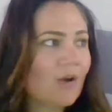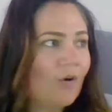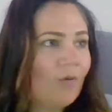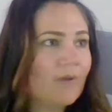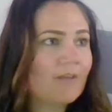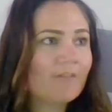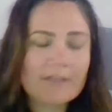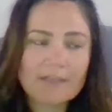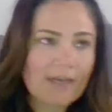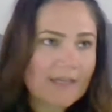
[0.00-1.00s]
help me if I
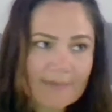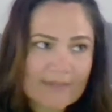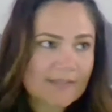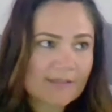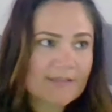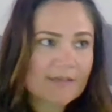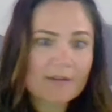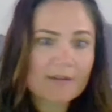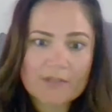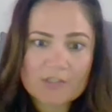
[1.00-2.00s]
didn't ask my solicitor the
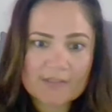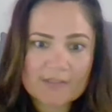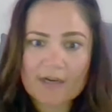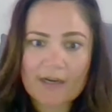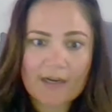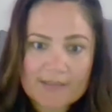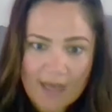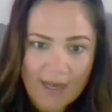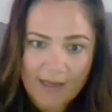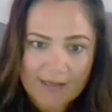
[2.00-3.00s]
questions that I needed to
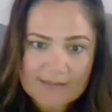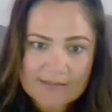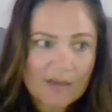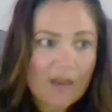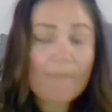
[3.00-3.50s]
ask?